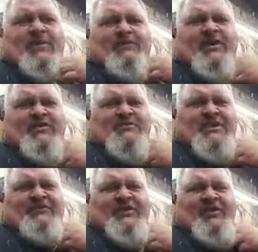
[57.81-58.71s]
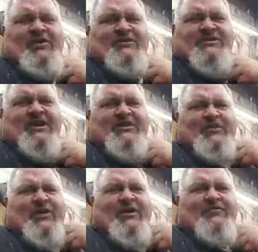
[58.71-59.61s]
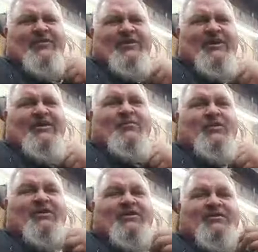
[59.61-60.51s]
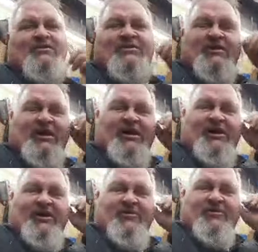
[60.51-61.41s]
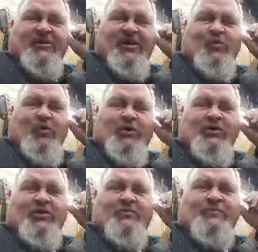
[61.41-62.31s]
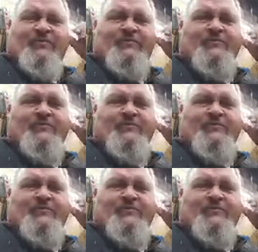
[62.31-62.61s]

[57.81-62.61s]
My videos haven't gone exactly right for today, but I'm working on them.